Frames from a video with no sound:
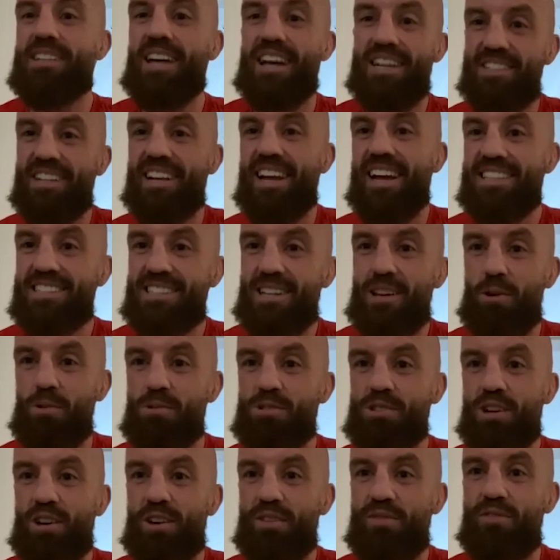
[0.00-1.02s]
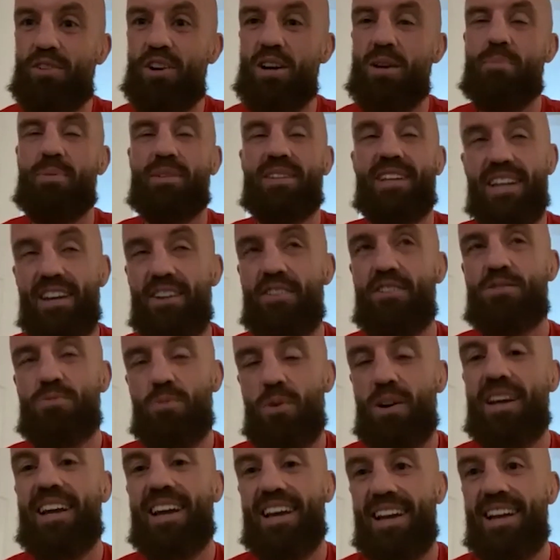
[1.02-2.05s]
as it gets closer to fight, but then you just
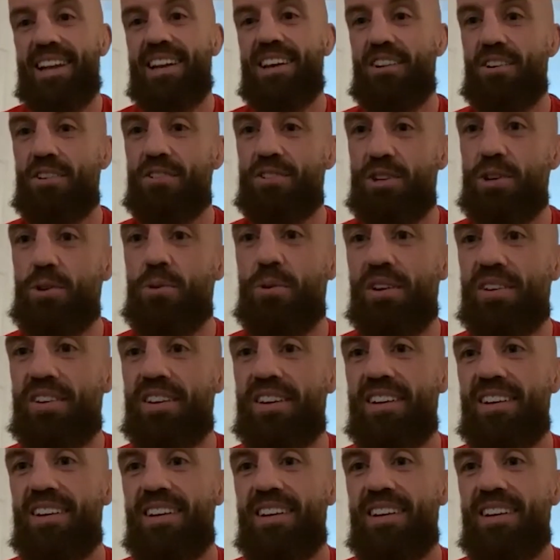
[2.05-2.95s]
want to get in there and do it